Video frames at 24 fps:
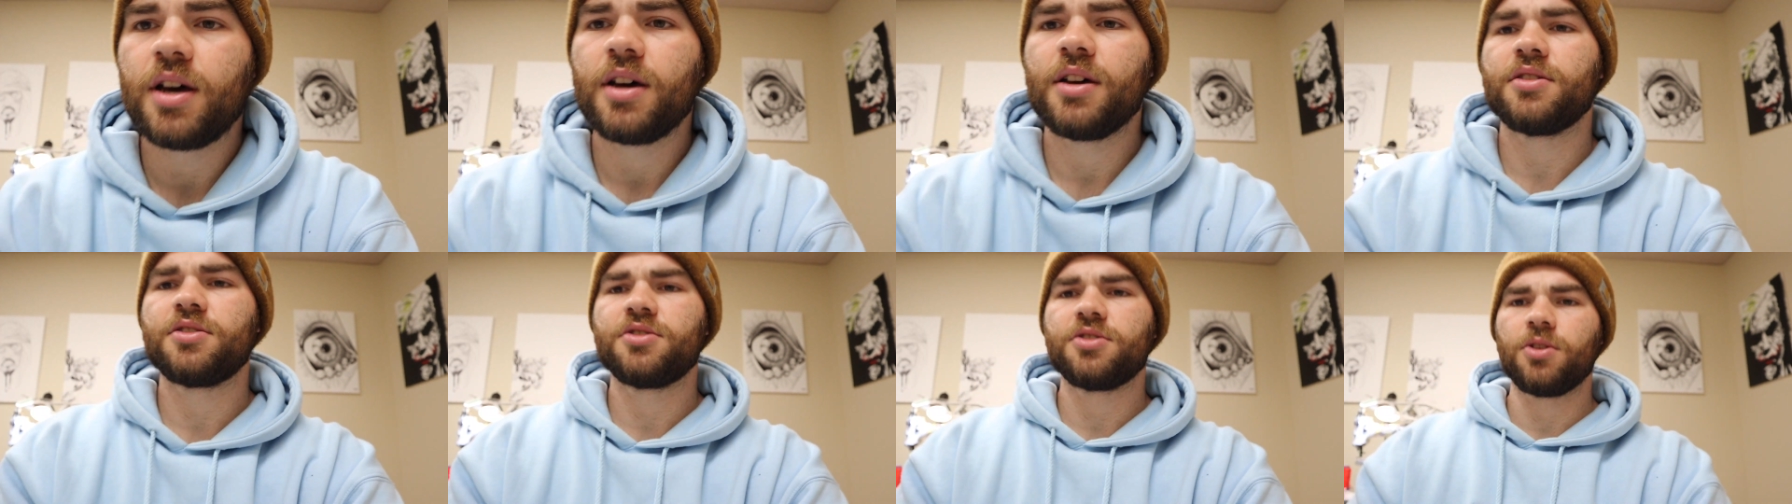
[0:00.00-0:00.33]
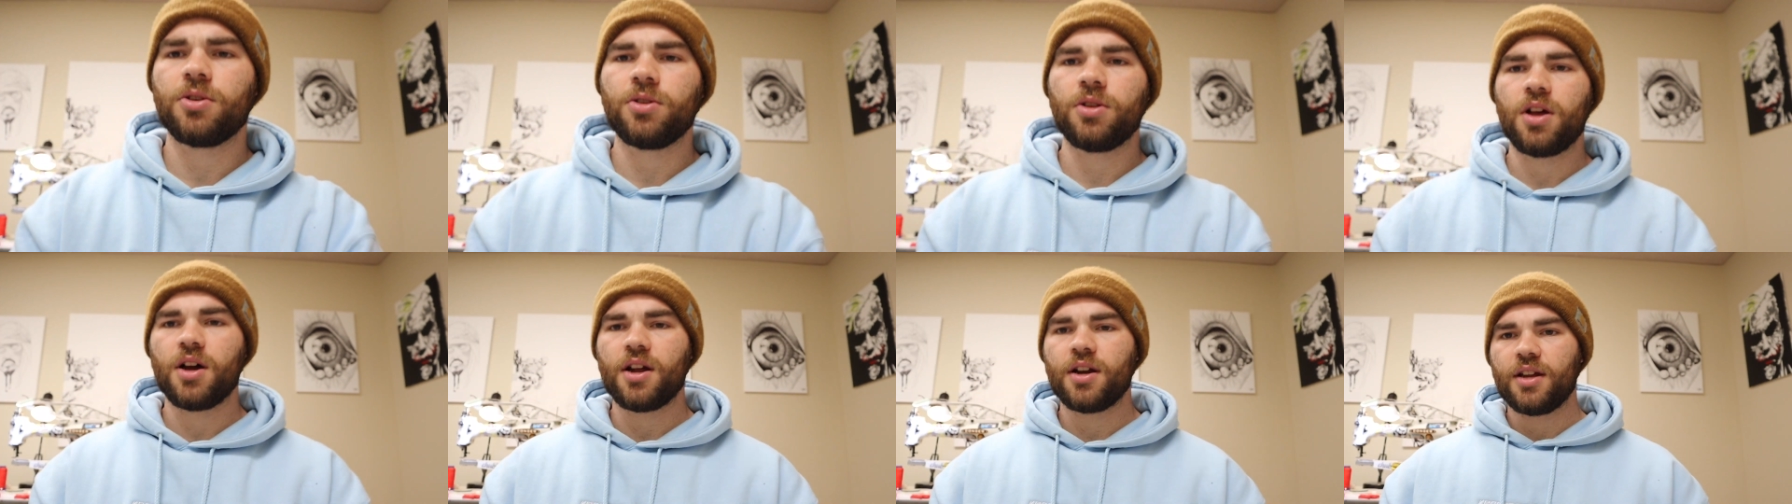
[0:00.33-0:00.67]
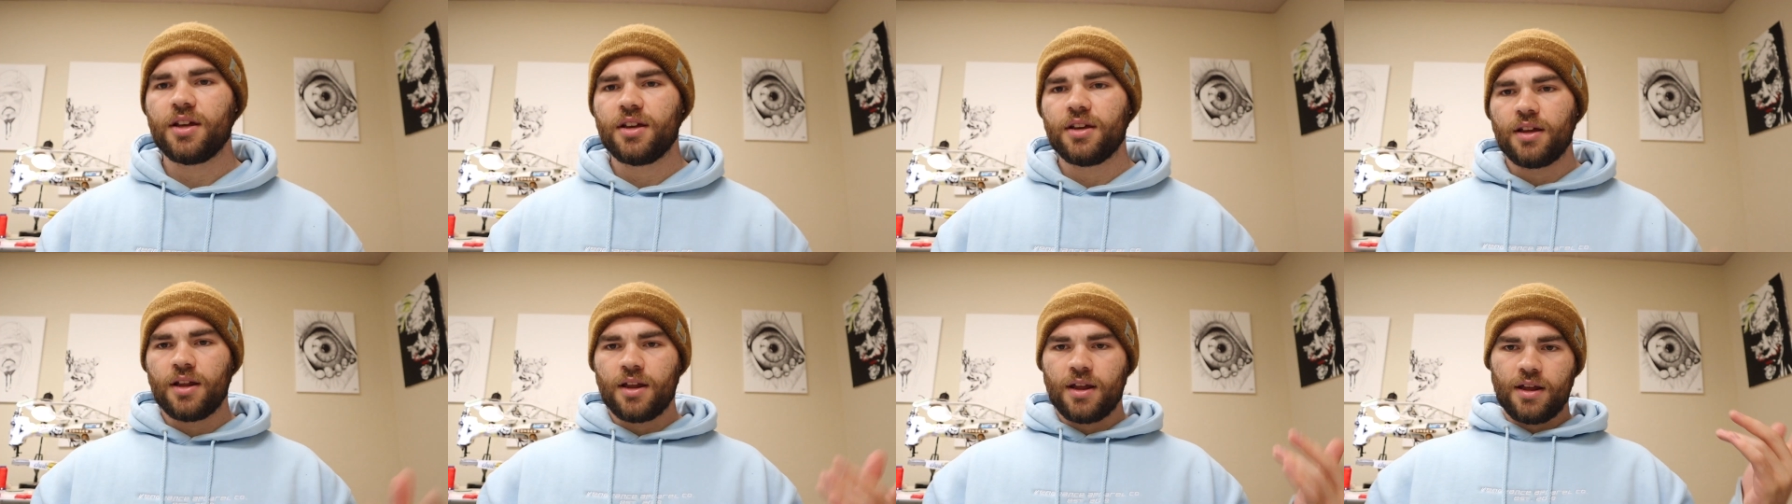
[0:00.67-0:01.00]
a sole on
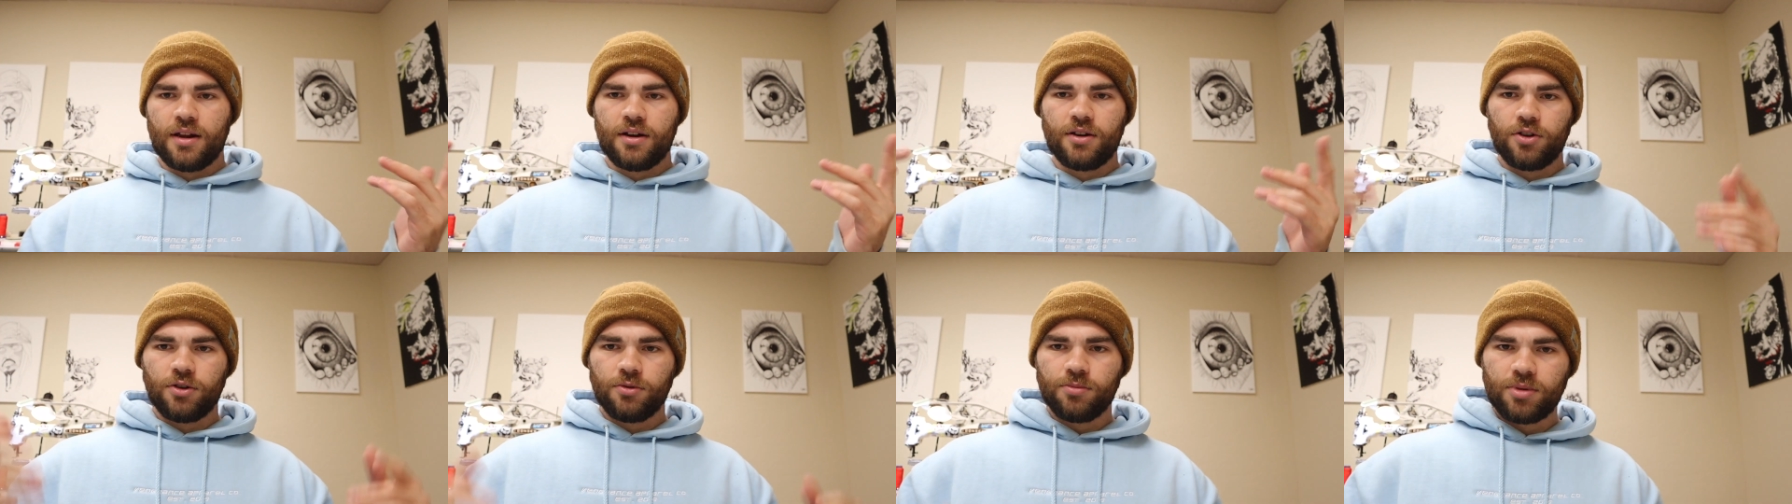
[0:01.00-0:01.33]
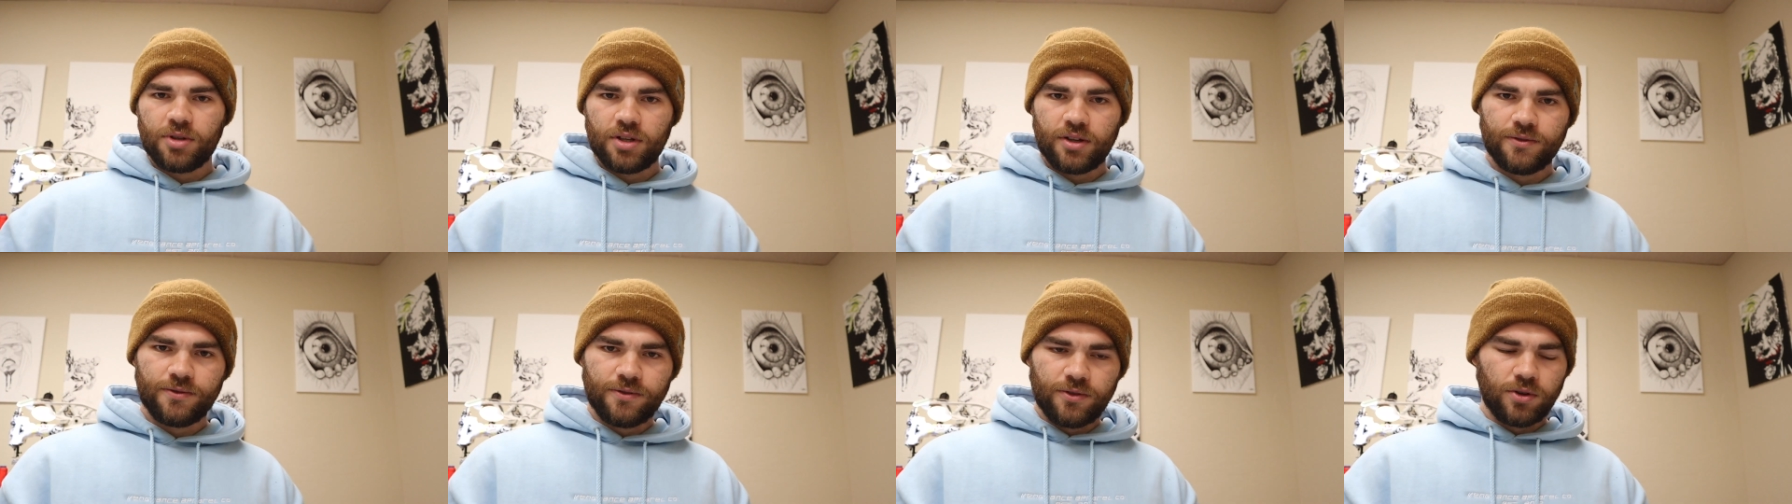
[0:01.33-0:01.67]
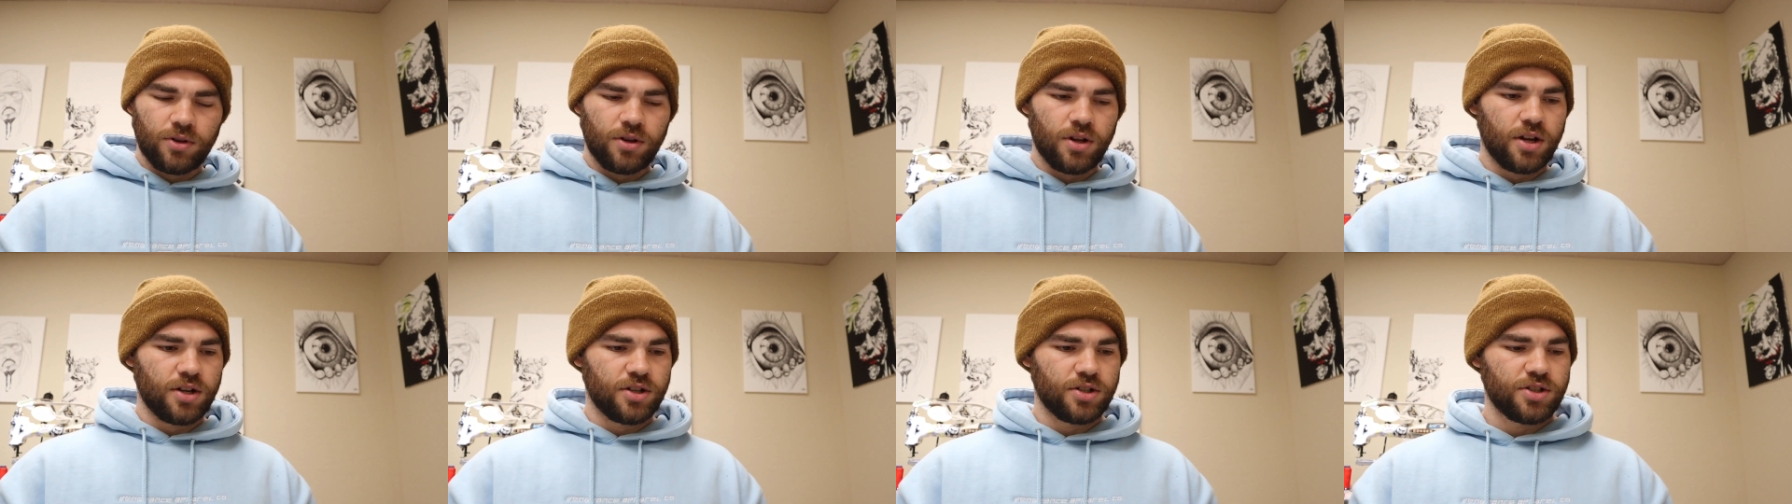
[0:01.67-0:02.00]
it, and it'll be a
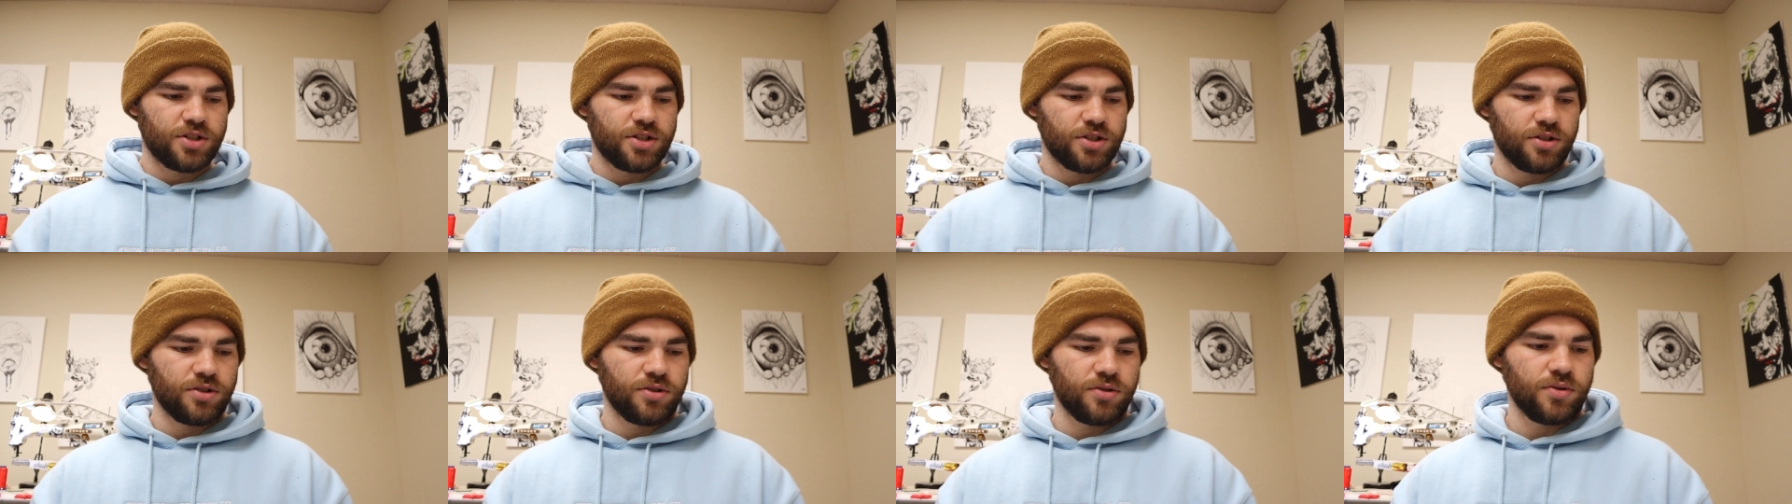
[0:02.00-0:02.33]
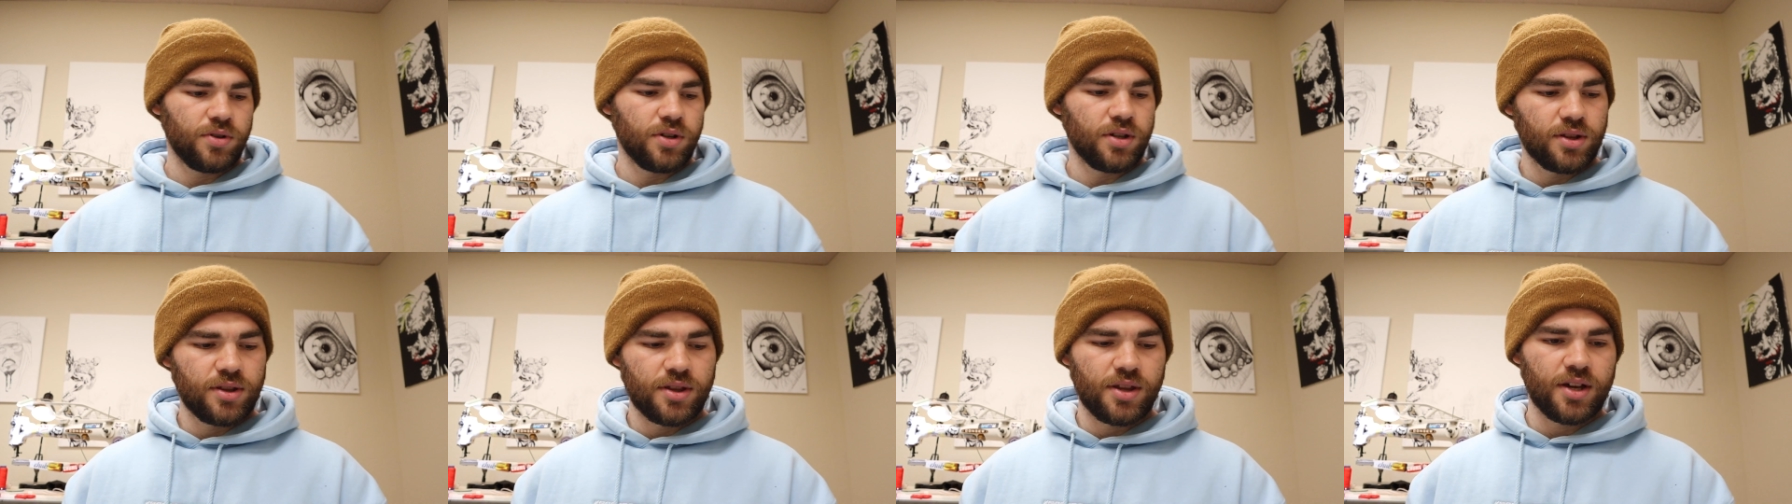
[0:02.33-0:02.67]
full-on shoe.